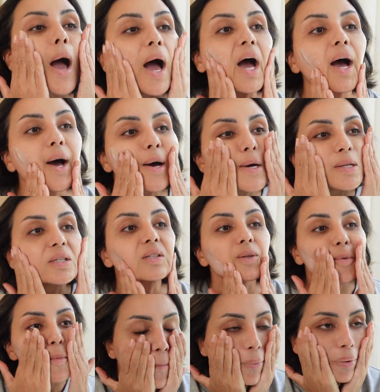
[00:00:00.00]
and
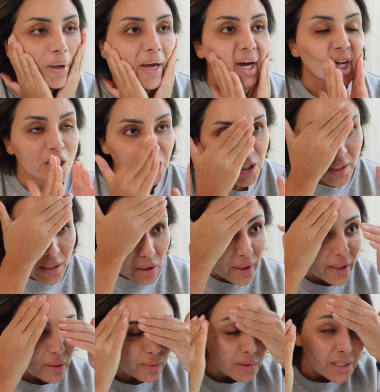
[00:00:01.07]
it actually, like,